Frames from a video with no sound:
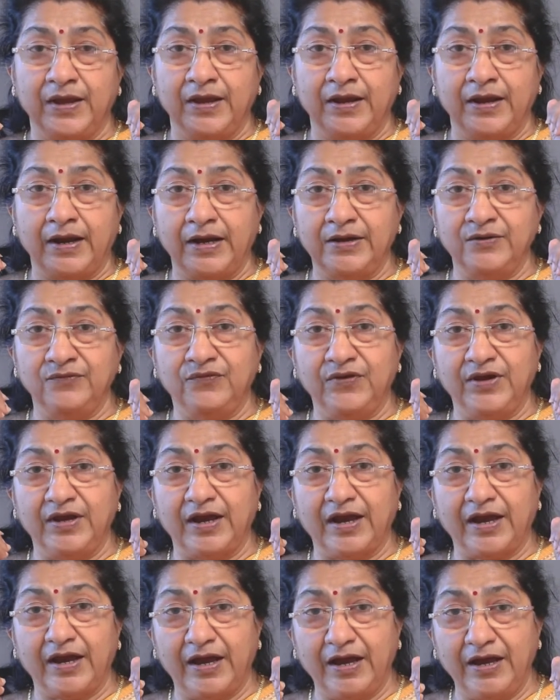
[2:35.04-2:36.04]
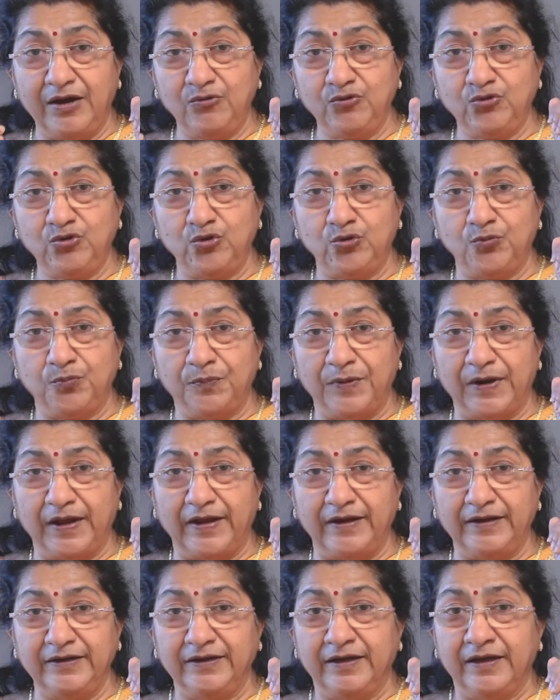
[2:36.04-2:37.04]
and we have to
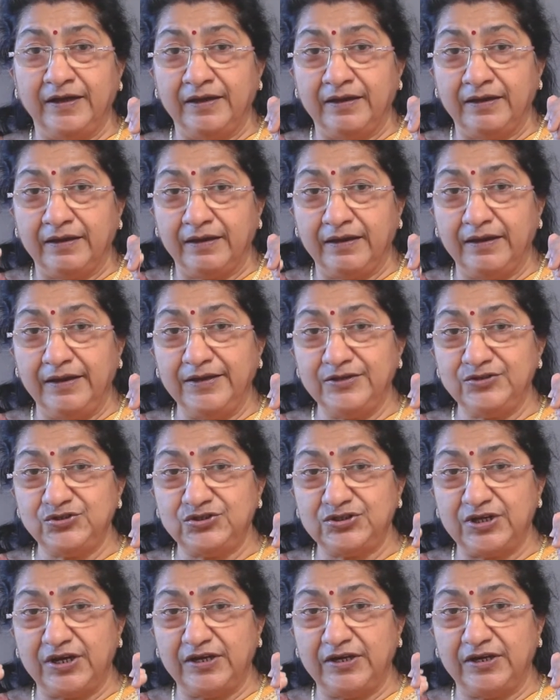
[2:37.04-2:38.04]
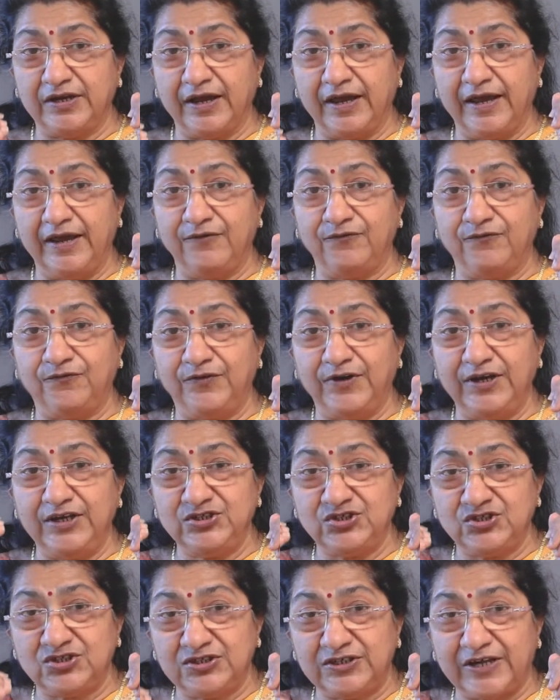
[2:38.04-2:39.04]
plan each and every
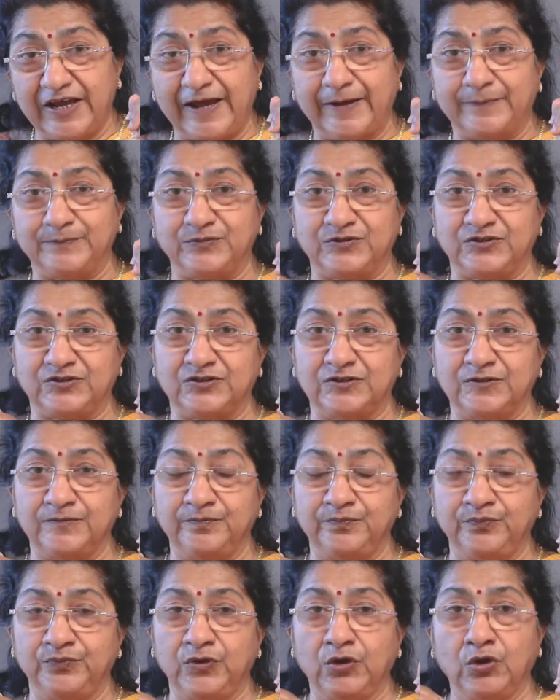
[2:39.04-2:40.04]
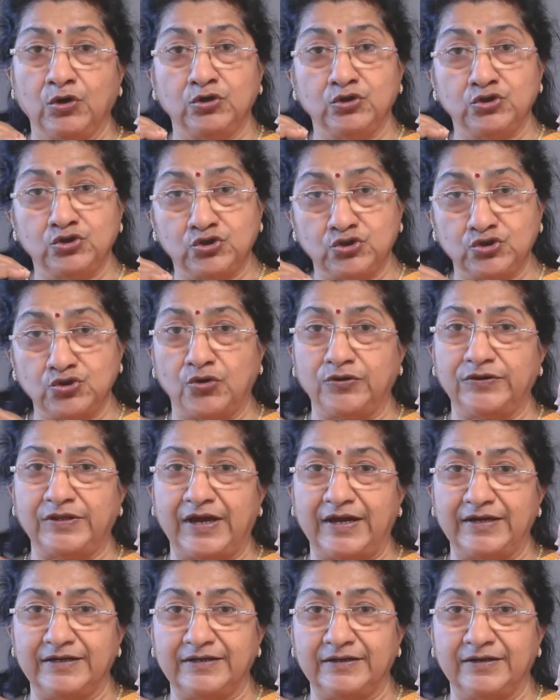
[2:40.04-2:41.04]
steps so
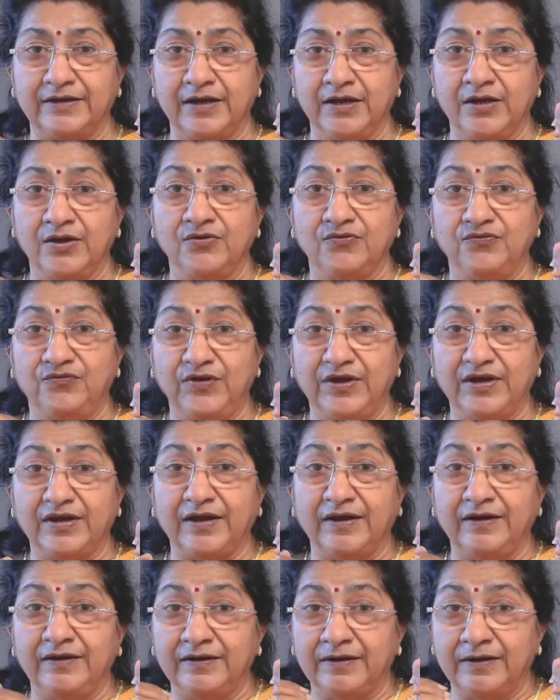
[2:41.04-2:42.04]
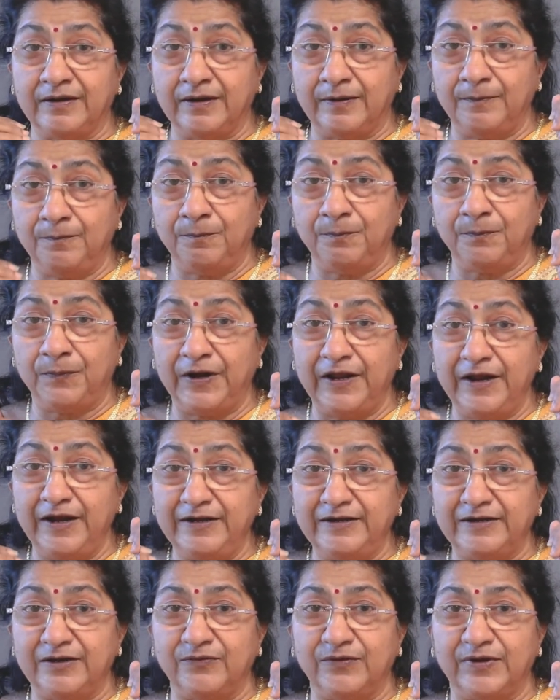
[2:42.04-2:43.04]
that we can
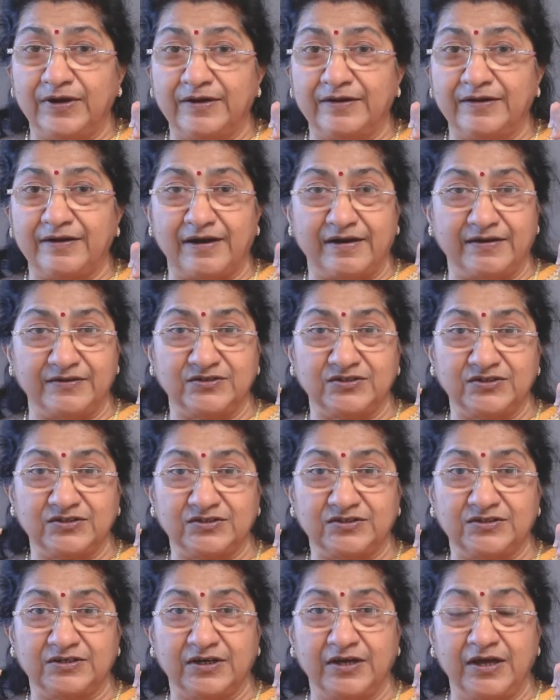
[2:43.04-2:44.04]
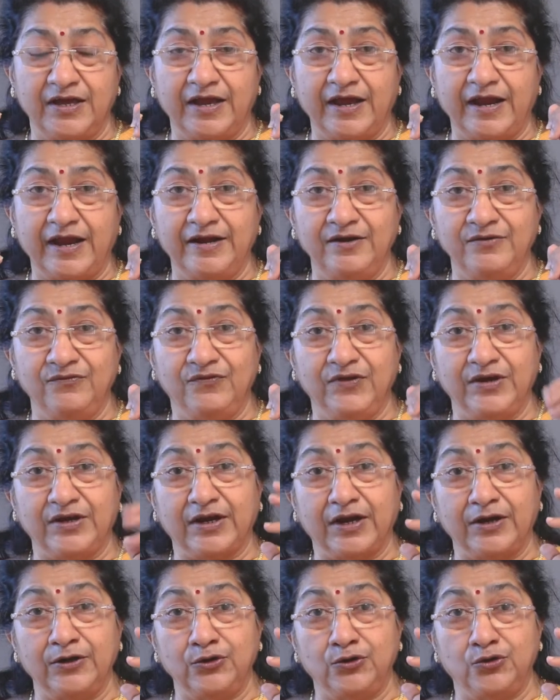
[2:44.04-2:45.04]
complete our task and we
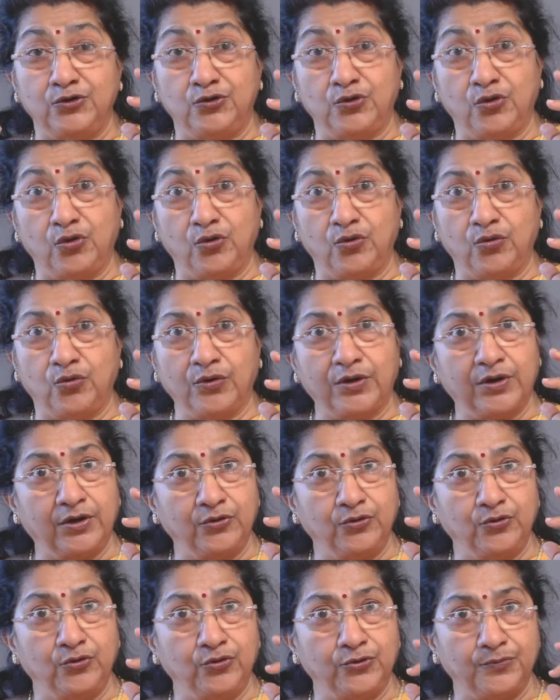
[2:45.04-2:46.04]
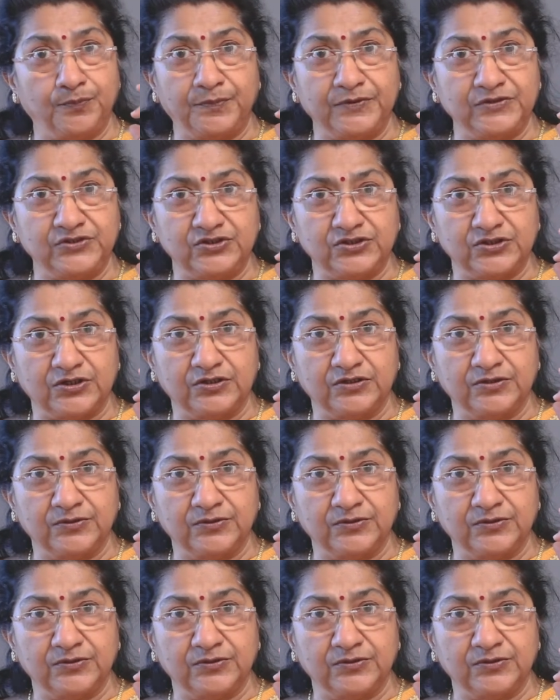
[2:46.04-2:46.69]
can draw a good picture.